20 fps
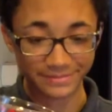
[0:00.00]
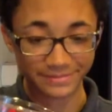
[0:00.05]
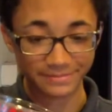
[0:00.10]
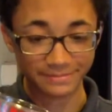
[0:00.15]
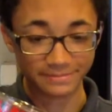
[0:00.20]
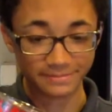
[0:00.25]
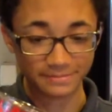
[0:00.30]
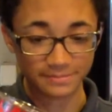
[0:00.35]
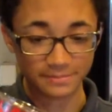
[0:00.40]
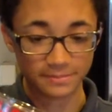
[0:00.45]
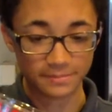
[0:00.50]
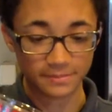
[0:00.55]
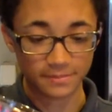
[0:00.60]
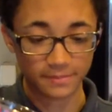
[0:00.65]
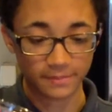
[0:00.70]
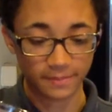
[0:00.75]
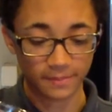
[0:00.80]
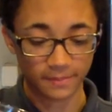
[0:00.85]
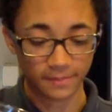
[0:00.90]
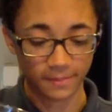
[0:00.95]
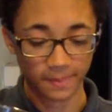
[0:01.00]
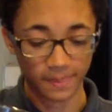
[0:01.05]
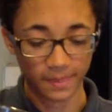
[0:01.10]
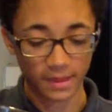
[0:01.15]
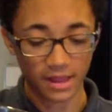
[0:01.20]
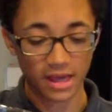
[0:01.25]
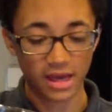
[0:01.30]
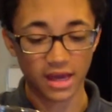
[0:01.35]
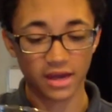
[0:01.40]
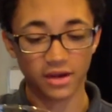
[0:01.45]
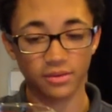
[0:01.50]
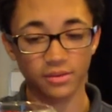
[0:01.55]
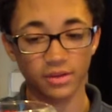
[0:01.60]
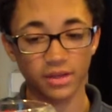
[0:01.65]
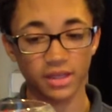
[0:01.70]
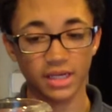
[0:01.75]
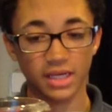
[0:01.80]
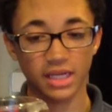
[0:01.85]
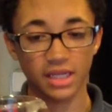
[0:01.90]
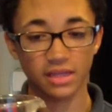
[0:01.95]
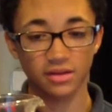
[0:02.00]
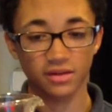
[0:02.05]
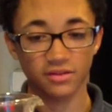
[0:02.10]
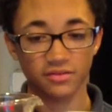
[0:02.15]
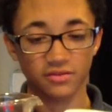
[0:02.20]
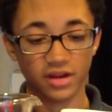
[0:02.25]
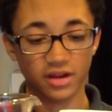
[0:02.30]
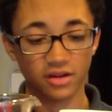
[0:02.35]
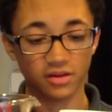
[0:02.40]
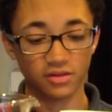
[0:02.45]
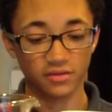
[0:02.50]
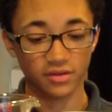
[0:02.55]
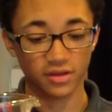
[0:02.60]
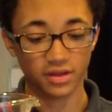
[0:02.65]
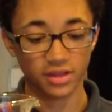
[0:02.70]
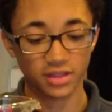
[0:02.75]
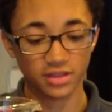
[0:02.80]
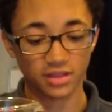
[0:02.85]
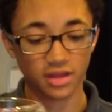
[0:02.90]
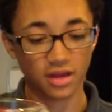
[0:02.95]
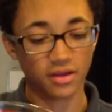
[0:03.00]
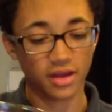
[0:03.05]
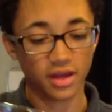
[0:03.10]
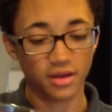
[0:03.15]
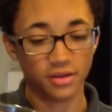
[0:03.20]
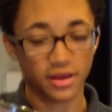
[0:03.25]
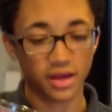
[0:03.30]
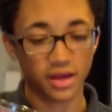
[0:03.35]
I don't really need the funnel for this, I think,